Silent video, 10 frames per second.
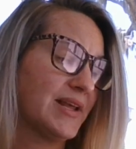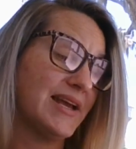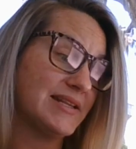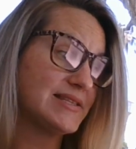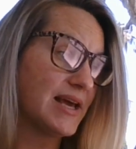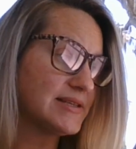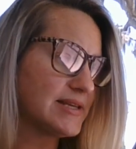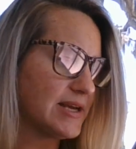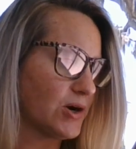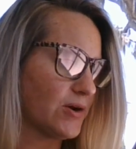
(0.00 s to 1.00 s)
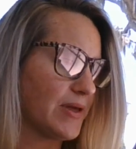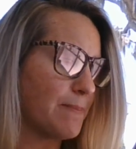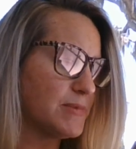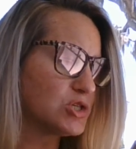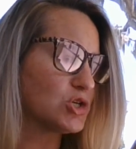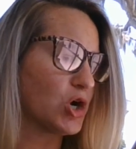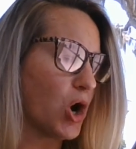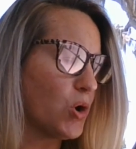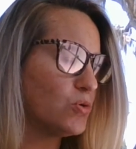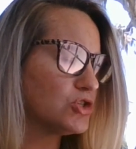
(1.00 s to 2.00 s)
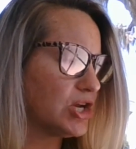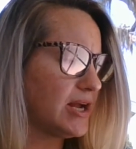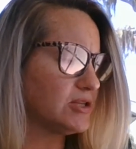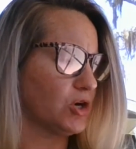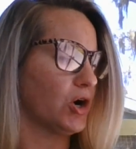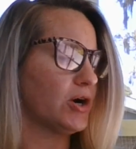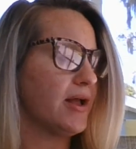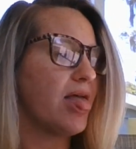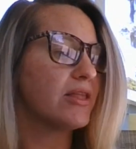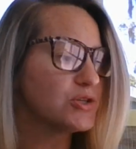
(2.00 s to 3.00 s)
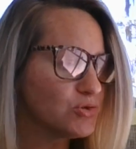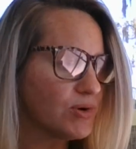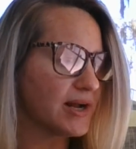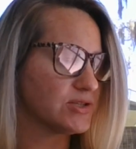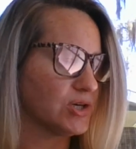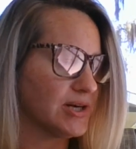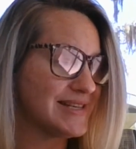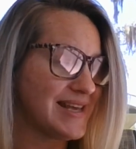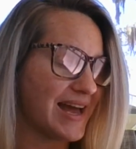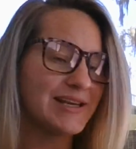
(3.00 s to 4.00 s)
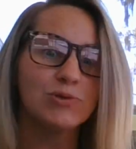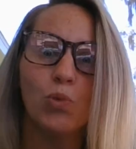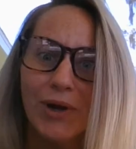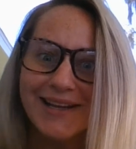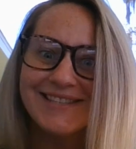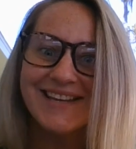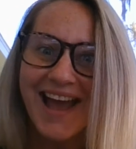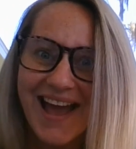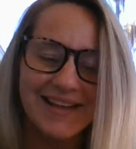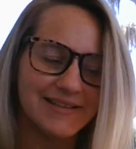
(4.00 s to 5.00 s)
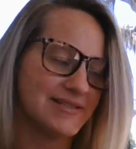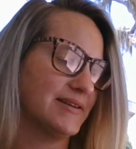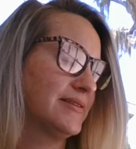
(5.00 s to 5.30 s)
It says here that Mr. O.J. Dart, the director, is at his wits' end."